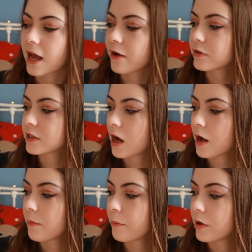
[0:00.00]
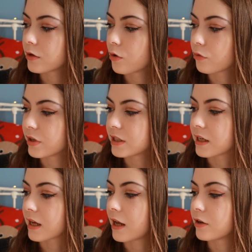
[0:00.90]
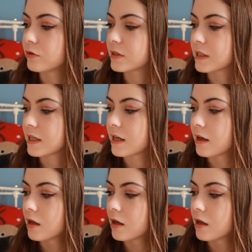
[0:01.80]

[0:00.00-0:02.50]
every time you're reading and you see